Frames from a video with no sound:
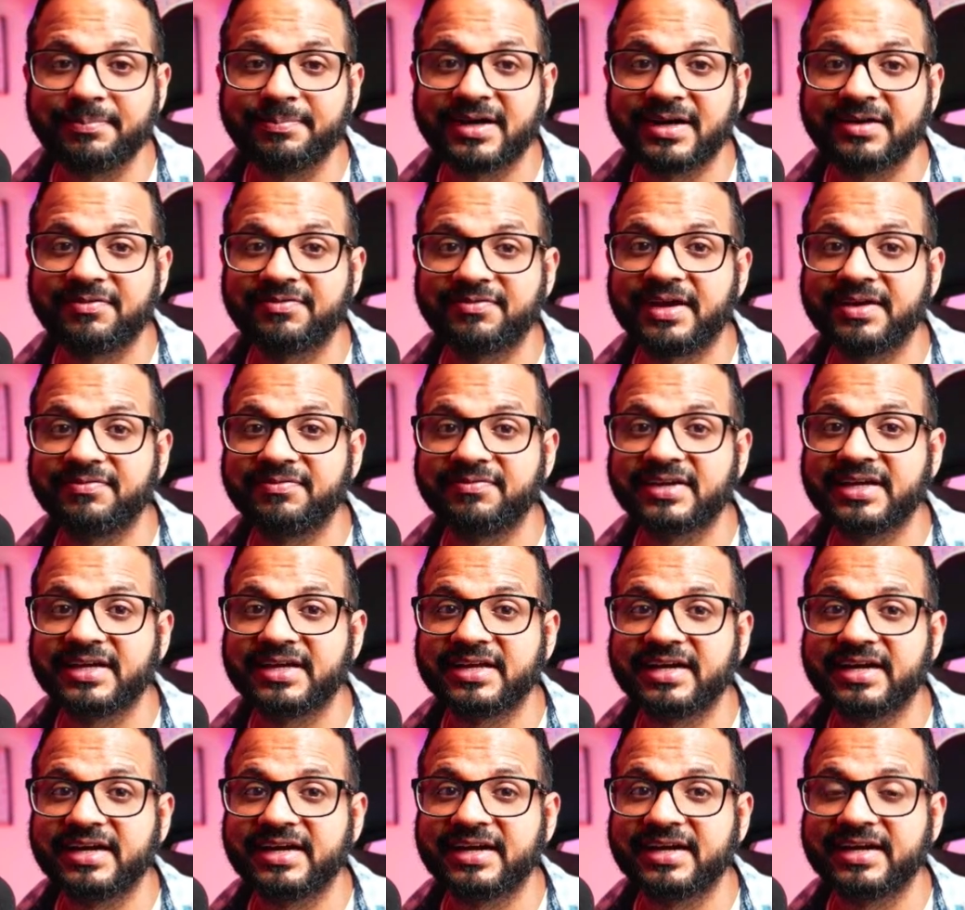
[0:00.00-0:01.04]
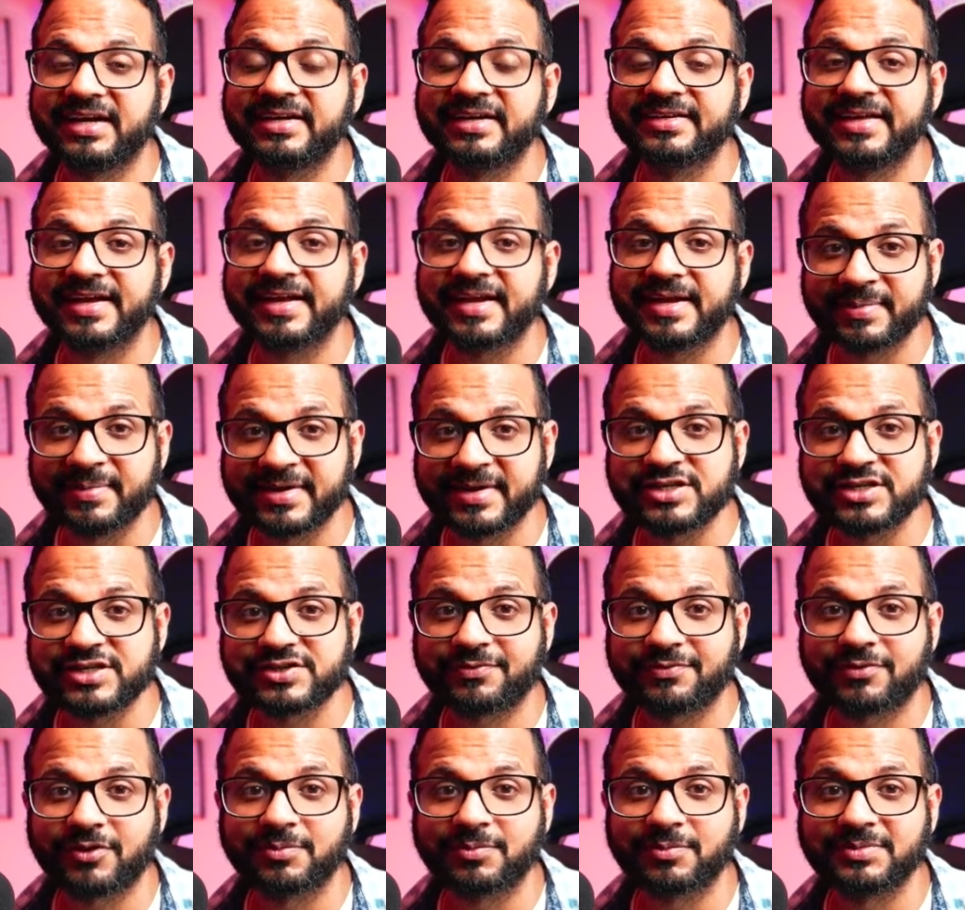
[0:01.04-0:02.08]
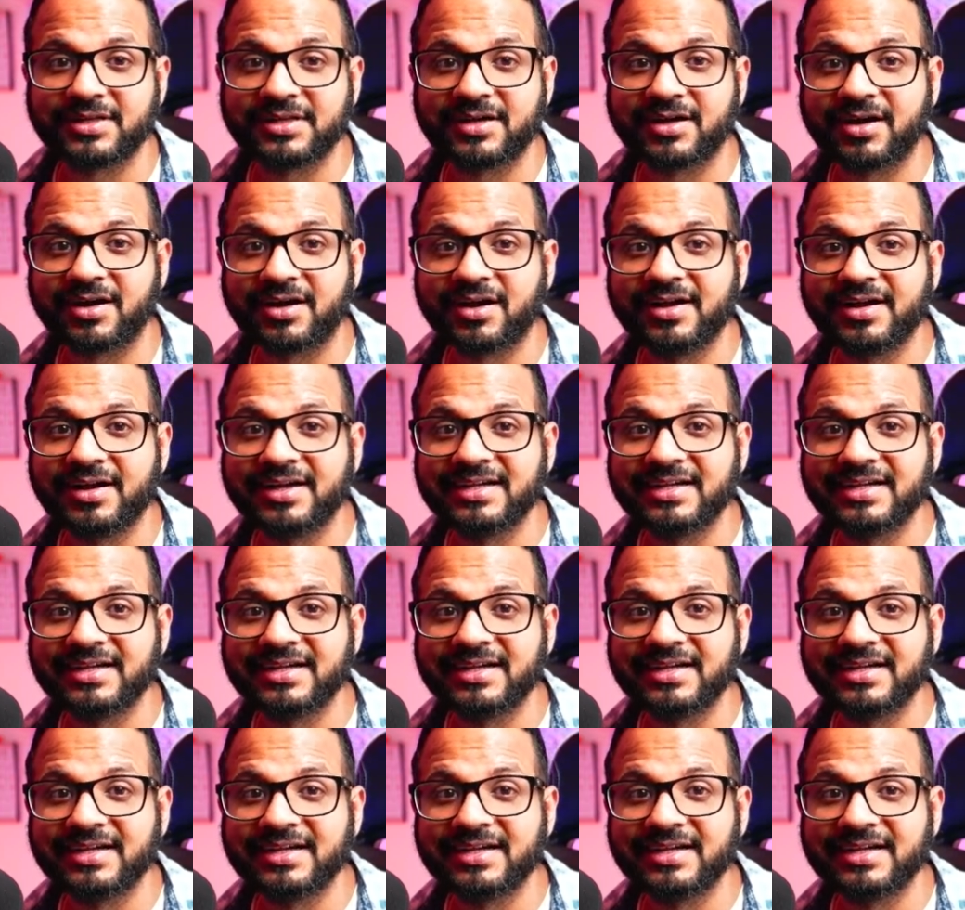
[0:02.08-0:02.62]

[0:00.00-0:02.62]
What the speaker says: but when we created the image from the